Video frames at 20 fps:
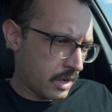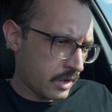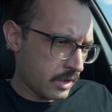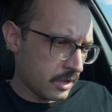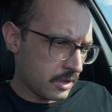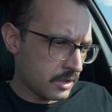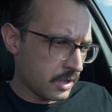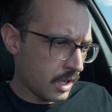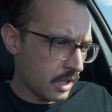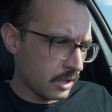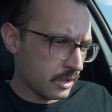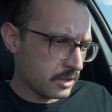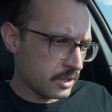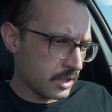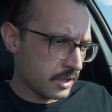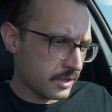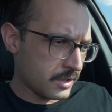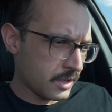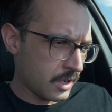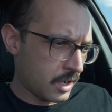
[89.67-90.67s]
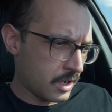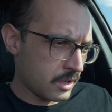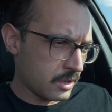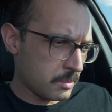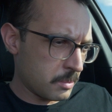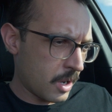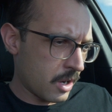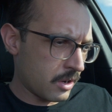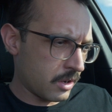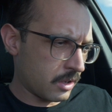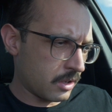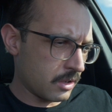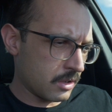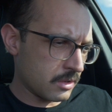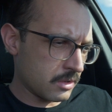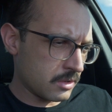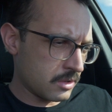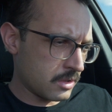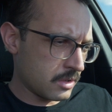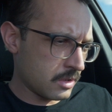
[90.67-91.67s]
intelligence on
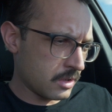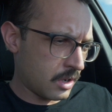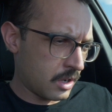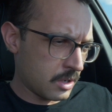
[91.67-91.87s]
Americans